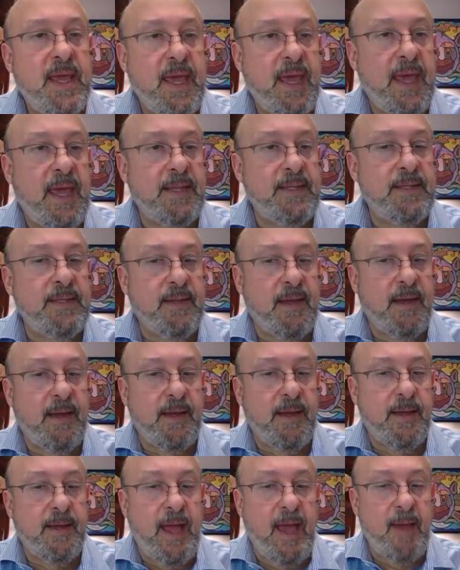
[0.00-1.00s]
And
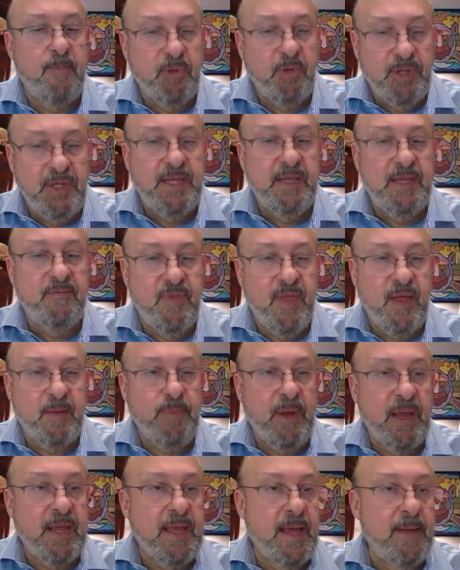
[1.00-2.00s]
I believe that
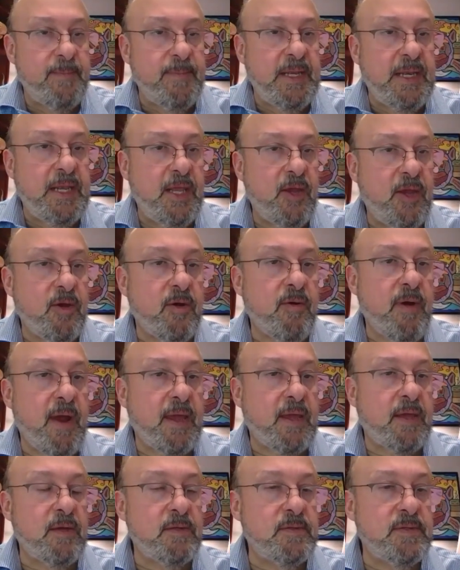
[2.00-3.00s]
by coming here, I
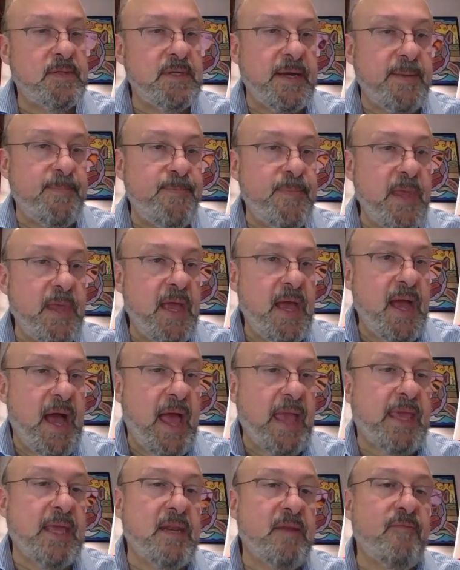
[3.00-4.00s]

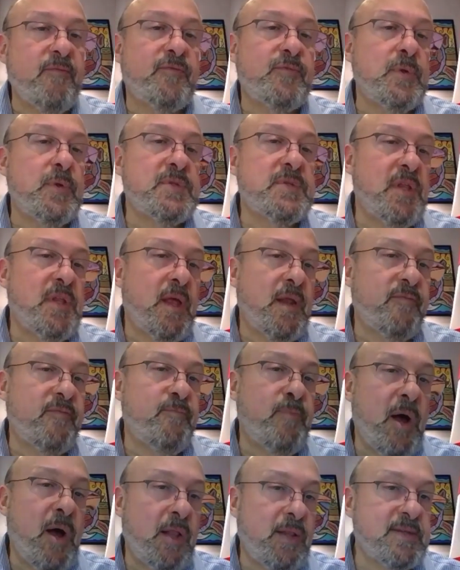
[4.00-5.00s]
could influence a lot
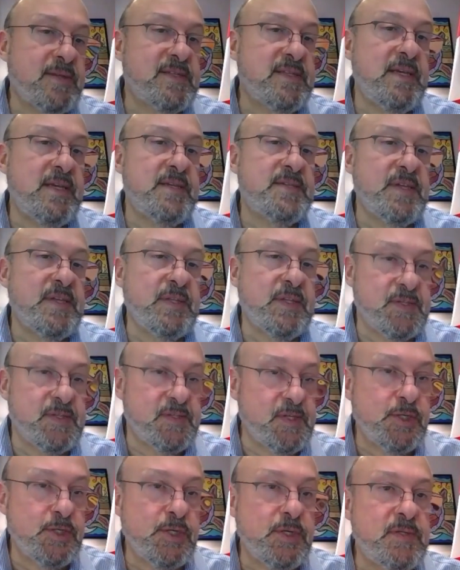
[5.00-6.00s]
of policies and
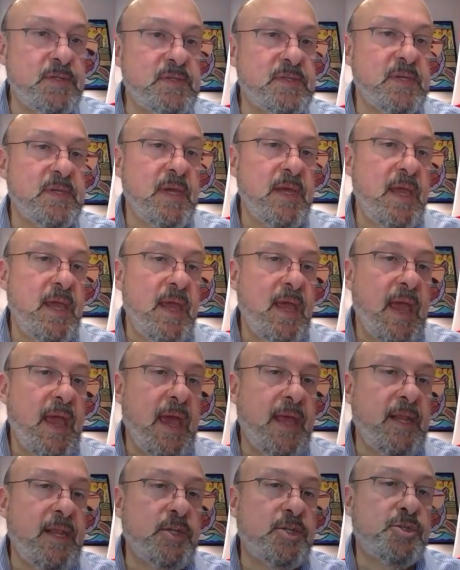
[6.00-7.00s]
decisions,
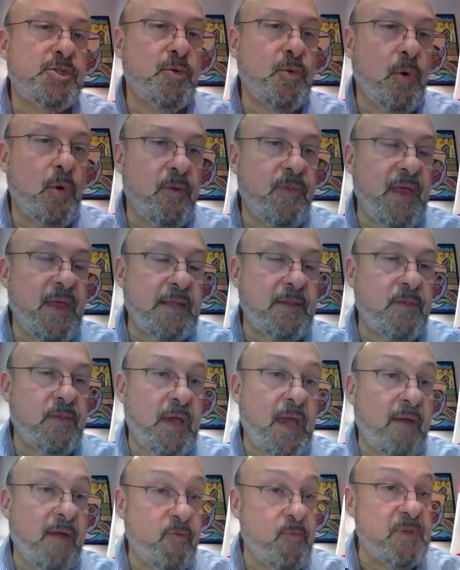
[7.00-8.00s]
and ensure that the
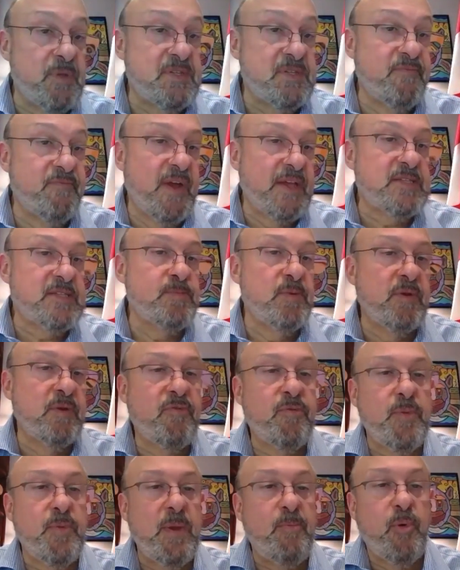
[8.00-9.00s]
government's investment of
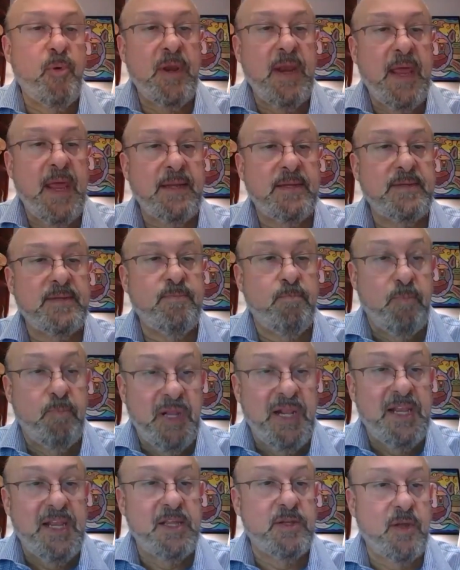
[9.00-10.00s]
$3.8
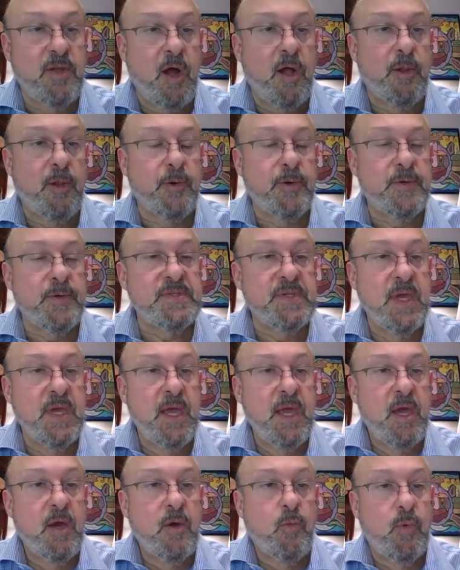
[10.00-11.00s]
billion
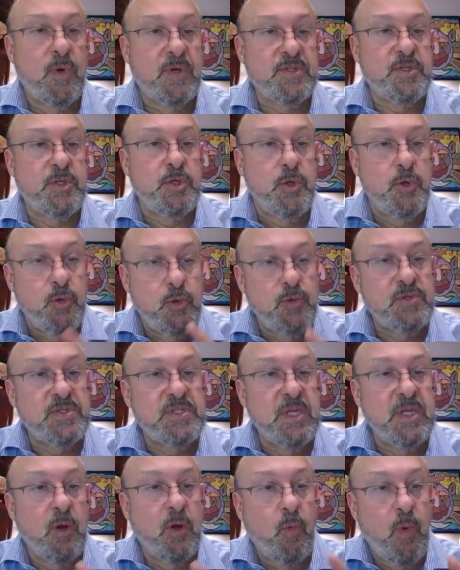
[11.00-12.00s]
was
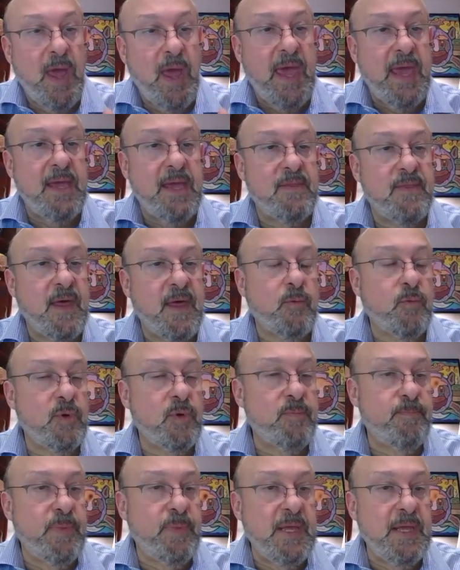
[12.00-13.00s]
used in a way that
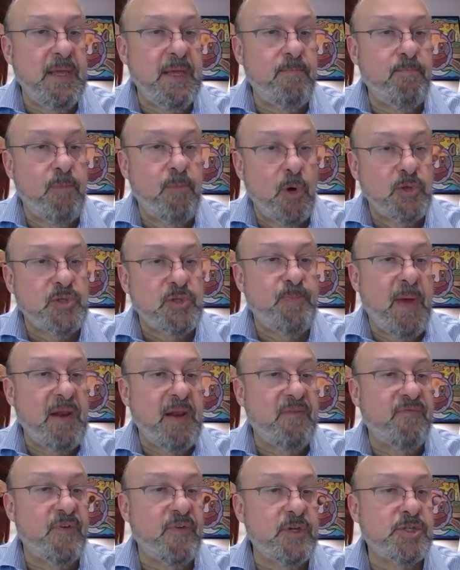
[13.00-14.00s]
would be most
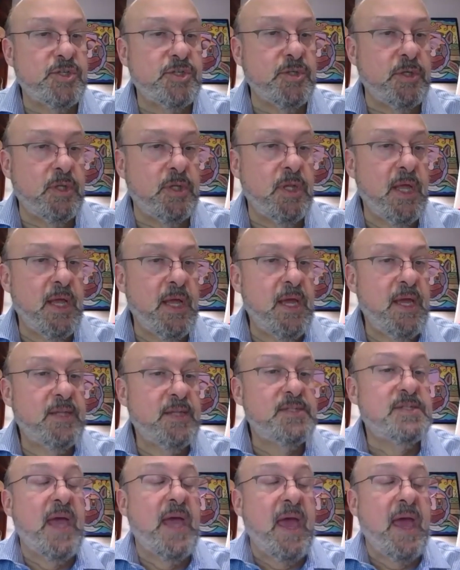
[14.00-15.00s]
beneficial
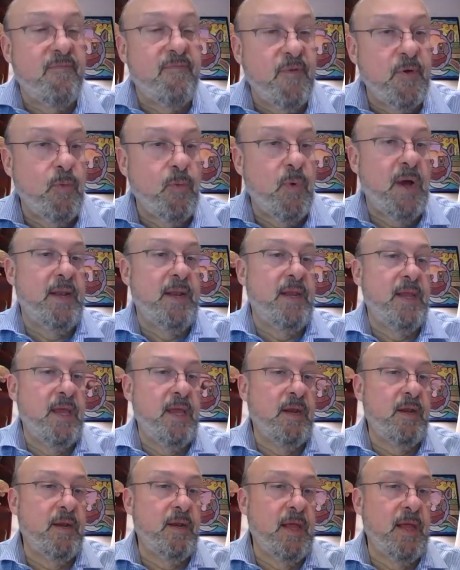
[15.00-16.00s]
to everyone
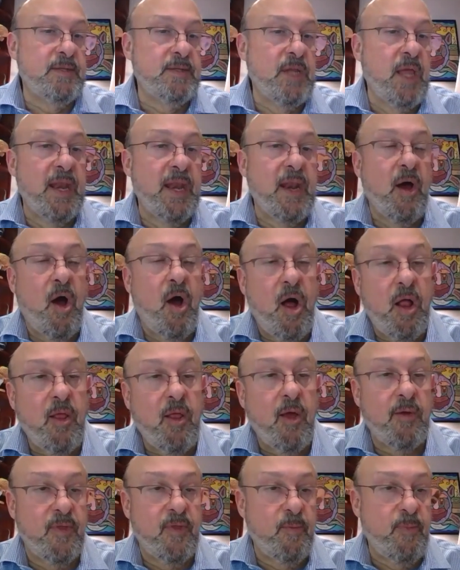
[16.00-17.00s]
in
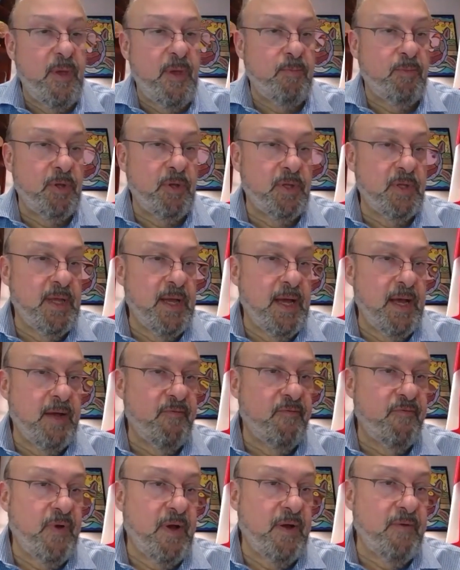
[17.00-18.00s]
all the people
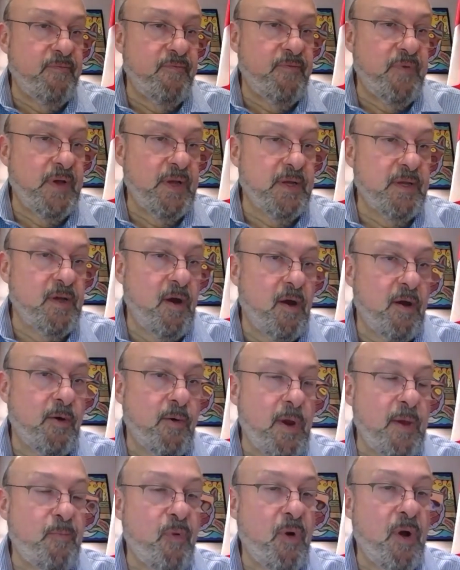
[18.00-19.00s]
of our
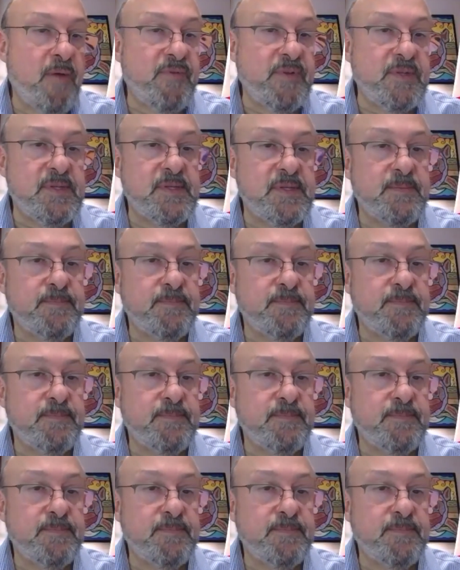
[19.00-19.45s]
great province.